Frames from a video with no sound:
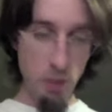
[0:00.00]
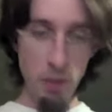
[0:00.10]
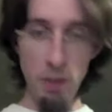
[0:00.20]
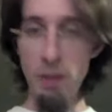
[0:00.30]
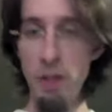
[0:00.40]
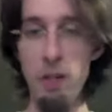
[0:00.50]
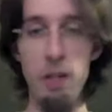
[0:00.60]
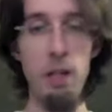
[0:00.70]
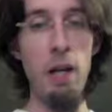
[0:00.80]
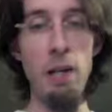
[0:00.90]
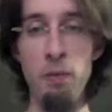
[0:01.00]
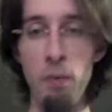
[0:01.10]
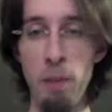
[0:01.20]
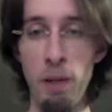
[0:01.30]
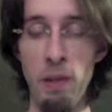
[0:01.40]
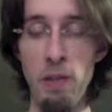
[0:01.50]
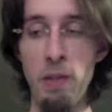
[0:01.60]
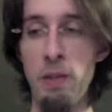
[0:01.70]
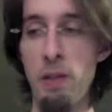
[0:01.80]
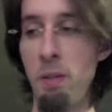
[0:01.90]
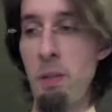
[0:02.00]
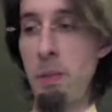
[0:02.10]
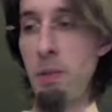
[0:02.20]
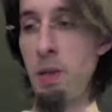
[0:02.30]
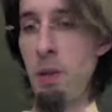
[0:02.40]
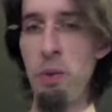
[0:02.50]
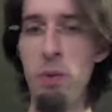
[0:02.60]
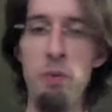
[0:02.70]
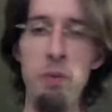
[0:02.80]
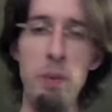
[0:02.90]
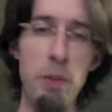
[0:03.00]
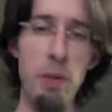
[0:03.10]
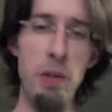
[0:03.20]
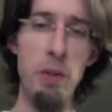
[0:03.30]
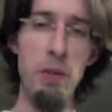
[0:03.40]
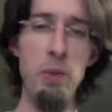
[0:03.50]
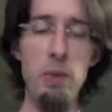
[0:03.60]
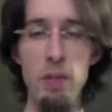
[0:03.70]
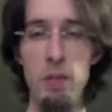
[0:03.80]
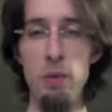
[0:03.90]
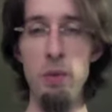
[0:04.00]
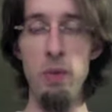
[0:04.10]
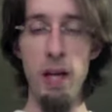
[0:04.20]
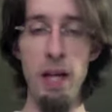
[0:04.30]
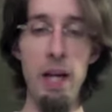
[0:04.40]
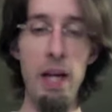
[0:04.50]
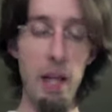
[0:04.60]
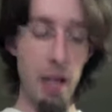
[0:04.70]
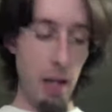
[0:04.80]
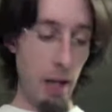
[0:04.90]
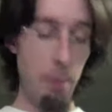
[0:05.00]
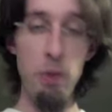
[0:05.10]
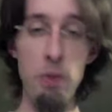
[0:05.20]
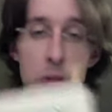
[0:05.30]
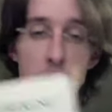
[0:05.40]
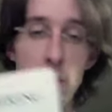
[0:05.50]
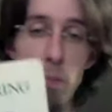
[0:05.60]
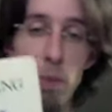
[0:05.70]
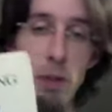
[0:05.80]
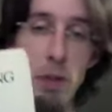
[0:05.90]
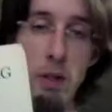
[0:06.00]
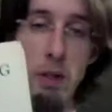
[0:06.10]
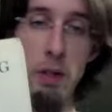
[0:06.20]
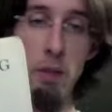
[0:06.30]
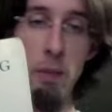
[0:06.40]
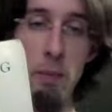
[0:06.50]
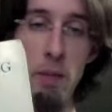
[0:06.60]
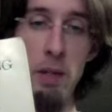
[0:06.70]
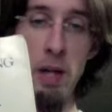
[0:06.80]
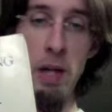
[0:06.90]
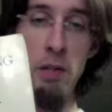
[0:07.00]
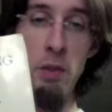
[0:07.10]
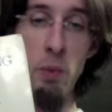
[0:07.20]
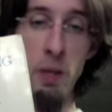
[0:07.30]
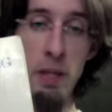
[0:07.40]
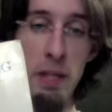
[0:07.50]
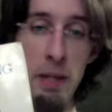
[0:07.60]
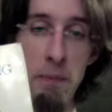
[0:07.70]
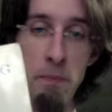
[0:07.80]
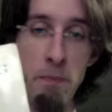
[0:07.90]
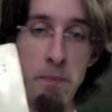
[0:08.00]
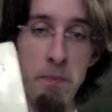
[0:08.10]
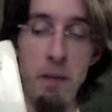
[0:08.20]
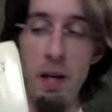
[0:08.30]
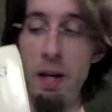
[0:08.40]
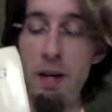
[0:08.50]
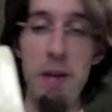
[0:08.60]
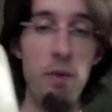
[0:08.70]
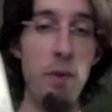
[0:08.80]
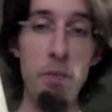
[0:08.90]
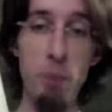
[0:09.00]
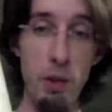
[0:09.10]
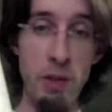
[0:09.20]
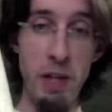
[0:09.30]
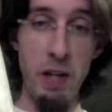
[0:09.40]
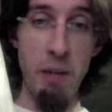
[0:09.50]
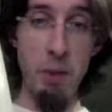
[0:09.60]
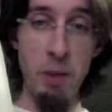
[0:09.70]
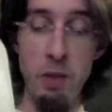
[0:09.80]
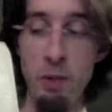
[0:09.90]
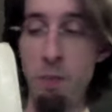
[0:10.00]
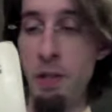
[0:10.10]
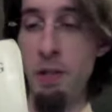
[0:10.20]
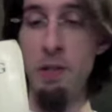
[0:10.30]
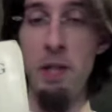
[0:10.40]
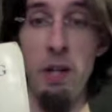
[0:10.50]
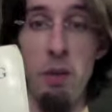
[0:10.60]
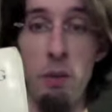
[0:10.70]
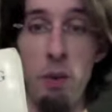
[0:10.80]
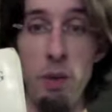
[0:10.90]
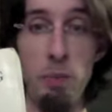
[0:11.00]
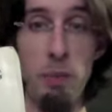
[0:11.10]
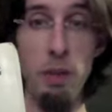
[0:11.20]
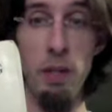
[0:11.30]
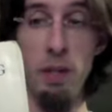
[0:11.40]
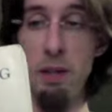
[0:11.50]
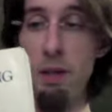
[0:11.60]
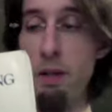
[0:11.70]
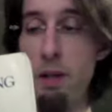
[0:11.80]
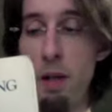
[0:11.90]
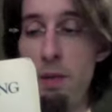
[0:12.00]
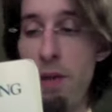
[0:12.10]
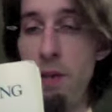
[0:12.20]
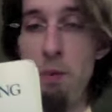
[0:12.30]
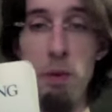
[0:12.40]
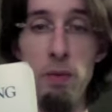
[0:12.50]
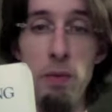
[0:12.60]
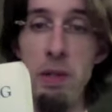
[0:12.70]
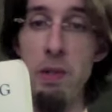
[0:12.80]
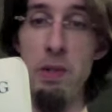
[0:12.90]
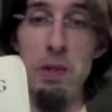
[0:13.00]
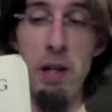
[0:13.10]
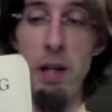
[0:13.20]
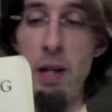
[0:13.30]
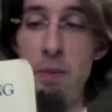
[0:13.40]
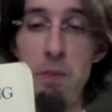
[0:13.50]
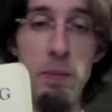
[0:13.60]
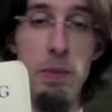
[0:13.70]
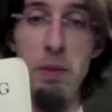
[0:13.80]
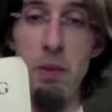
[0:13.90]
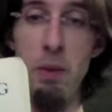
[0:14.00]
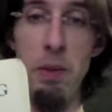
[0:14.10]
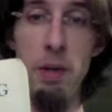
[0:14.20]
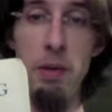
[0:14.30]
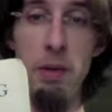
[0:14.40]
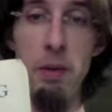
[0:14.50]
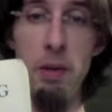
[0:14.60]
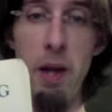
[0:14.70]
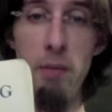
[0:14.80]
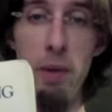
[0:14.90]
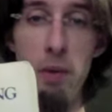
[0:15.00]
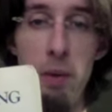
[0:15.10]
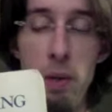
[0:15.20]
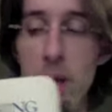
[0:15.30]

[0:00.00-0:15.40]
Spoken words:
There's a lot of different methods. People say, oh, use flip cards, use this, use that. I've been using this book, Remembering the Kanji 1. I never even bought the second book just because getting through this book, I've had this book for years and I'm still nowhere near halfway through it.